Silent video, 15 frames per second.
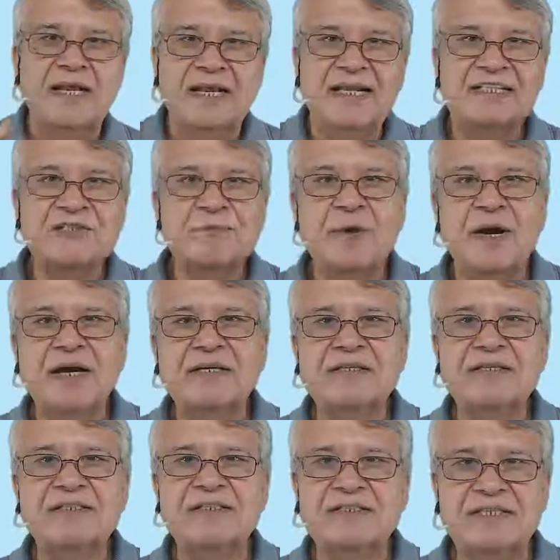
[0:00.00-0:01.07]
Let's
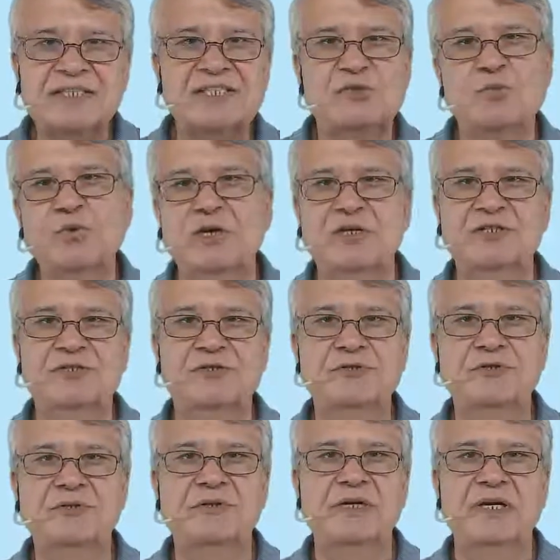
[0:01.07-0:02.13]
practice this one
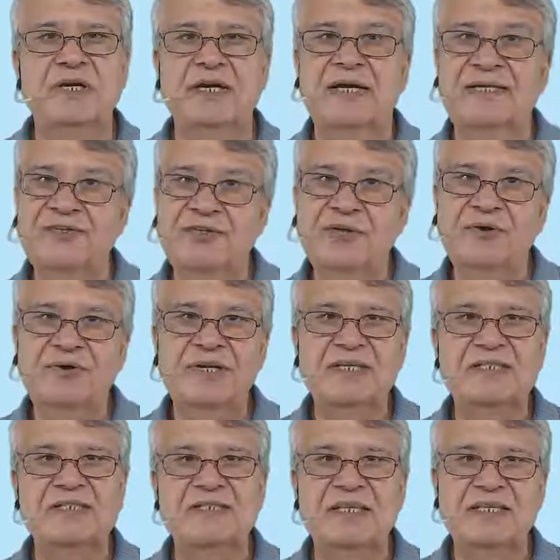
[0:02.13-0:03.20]
too, and
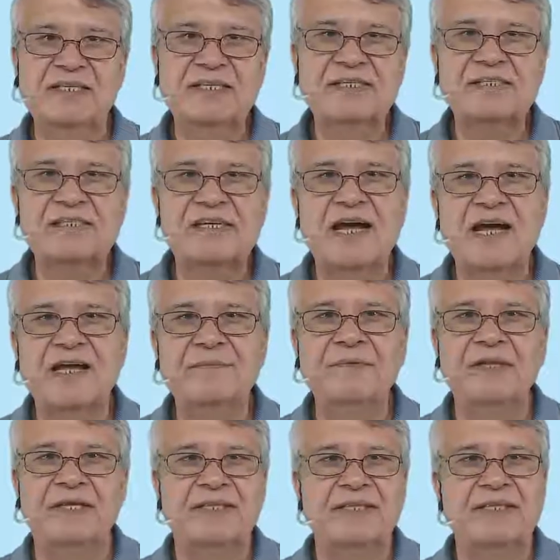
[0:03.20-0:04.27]
notice that this time
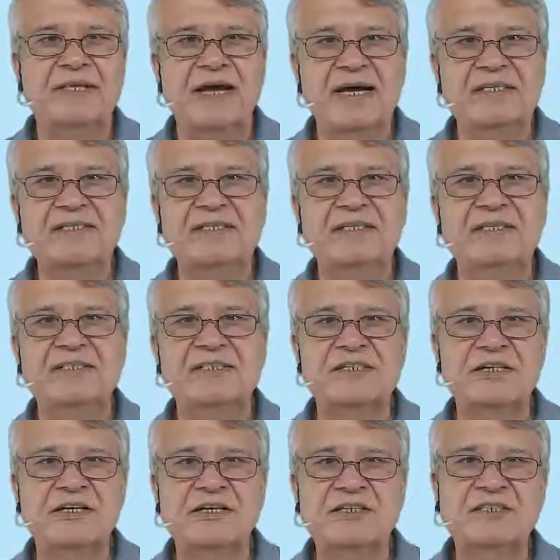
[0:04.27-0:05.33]
the accent
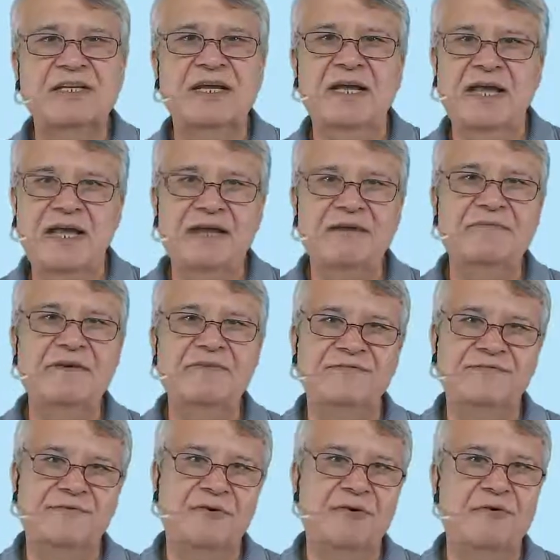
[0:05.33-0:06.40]
is heard every
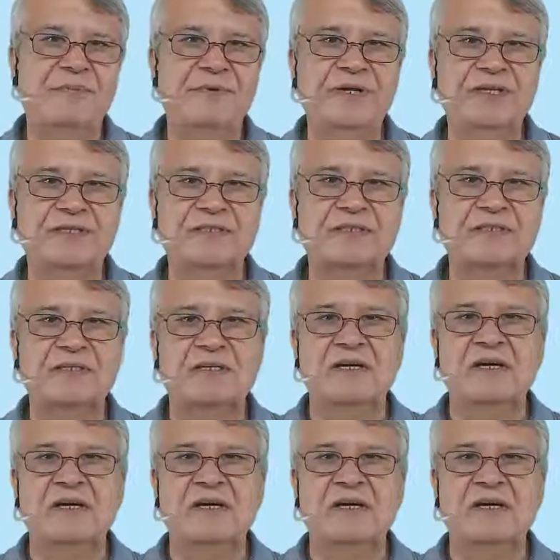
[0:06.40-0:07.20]
4 beats.